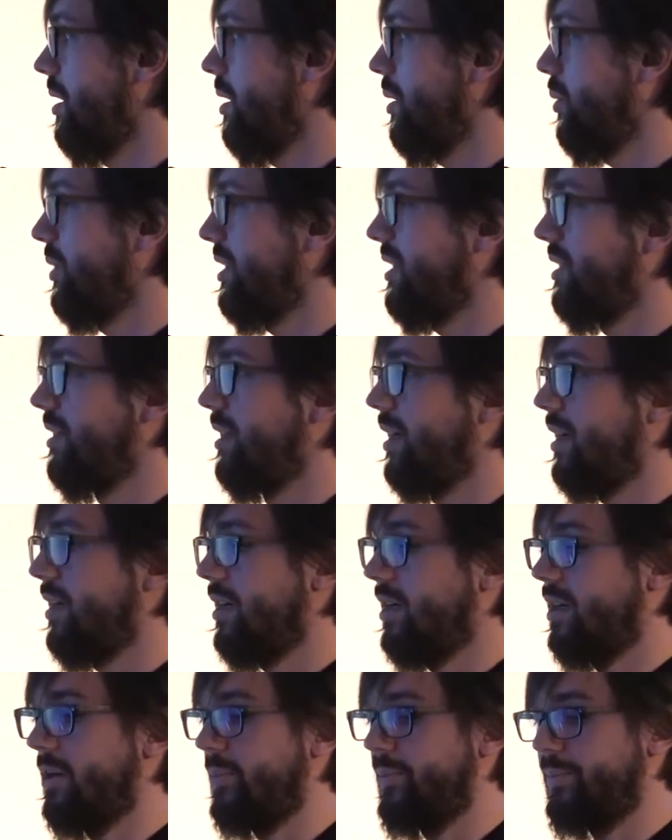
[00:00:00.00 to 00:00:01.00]
with
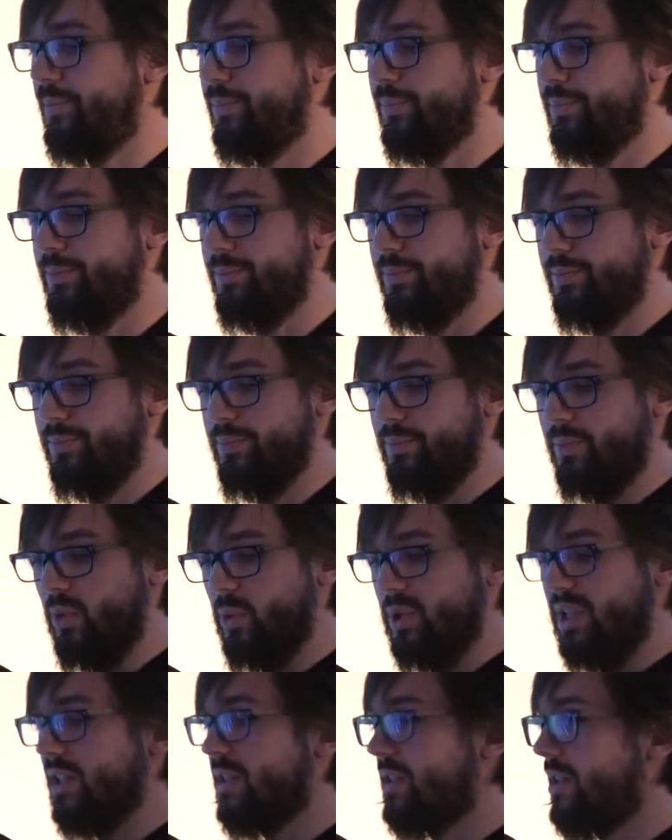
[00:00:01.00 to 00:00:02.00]

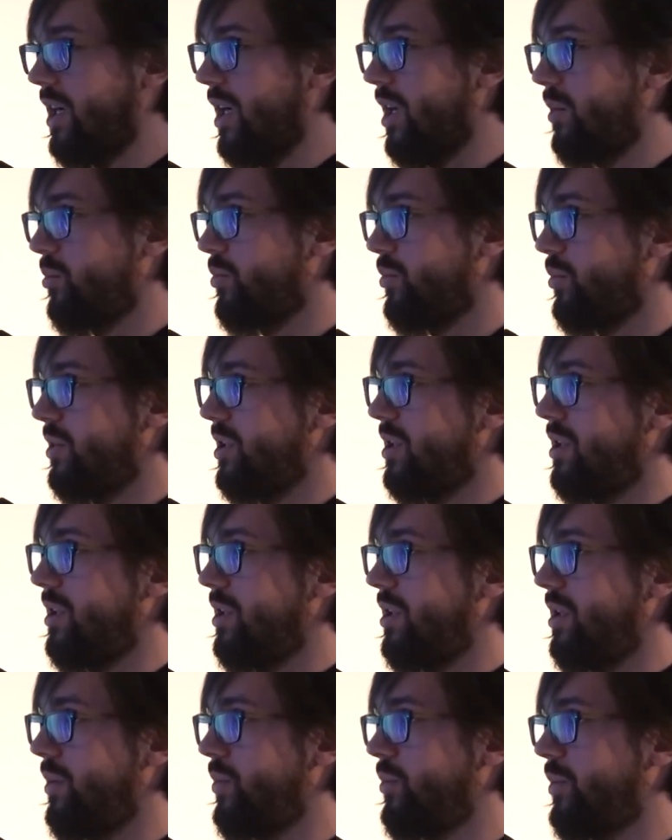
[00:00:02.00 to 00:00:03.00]
the time
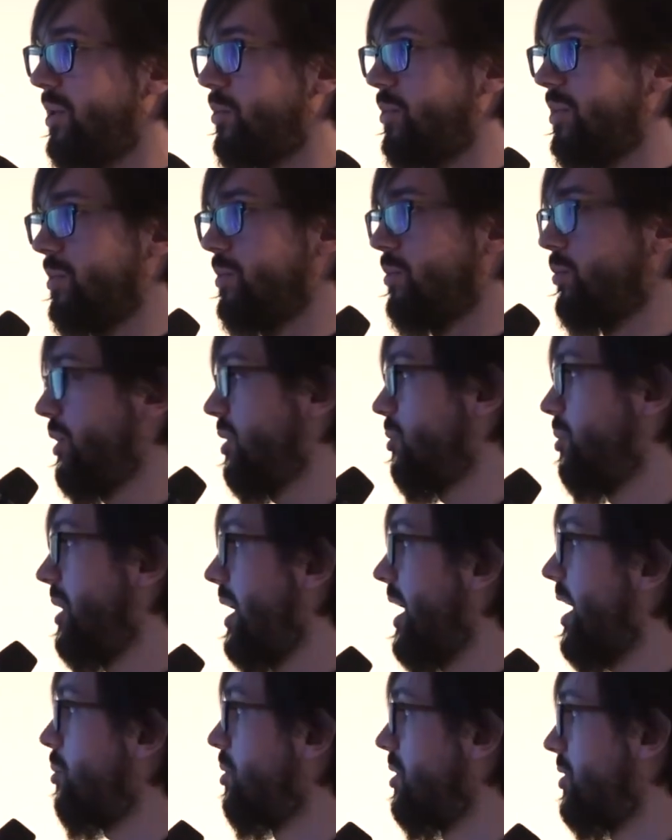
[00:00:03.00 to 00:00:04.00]
we will
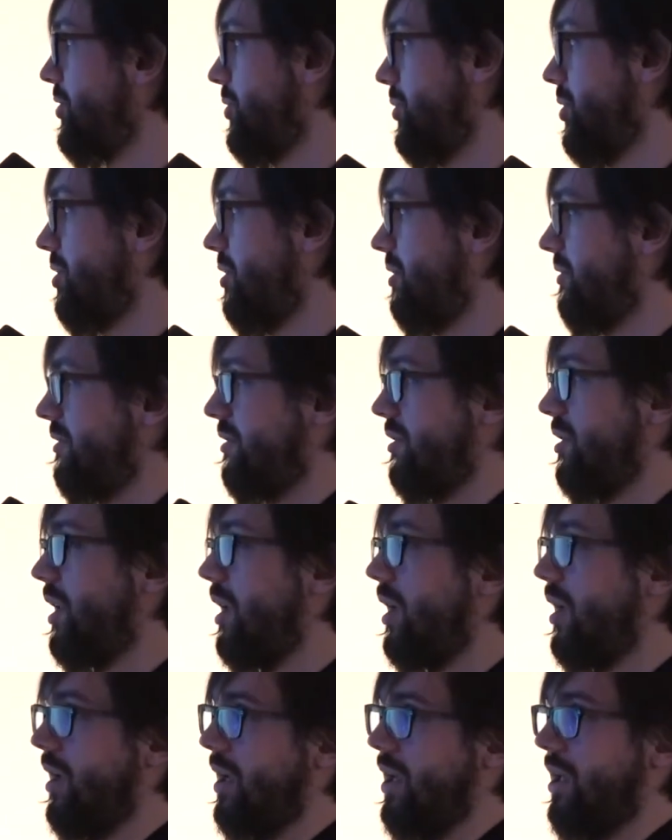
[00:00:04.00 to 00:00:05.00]
be able to cover,
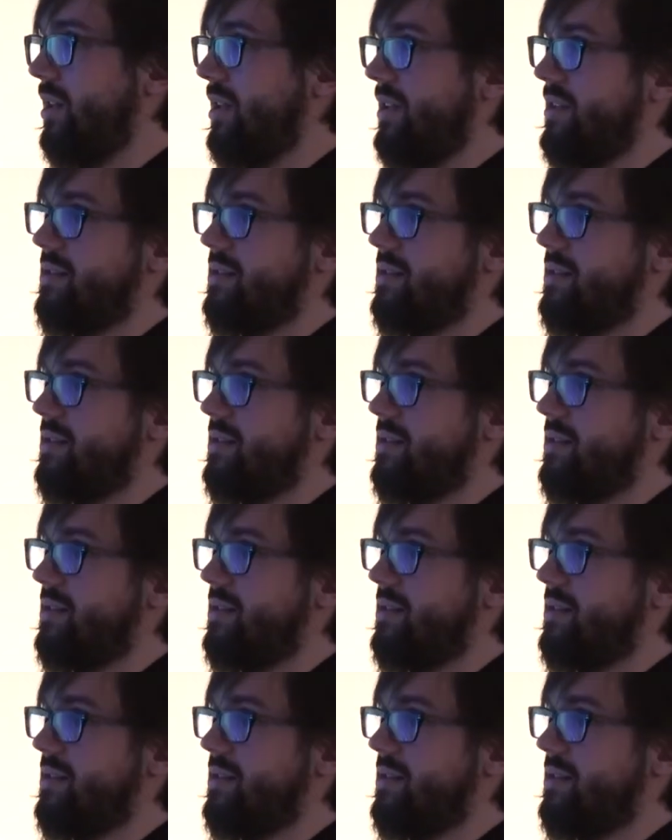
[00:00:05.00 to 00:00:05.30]
let's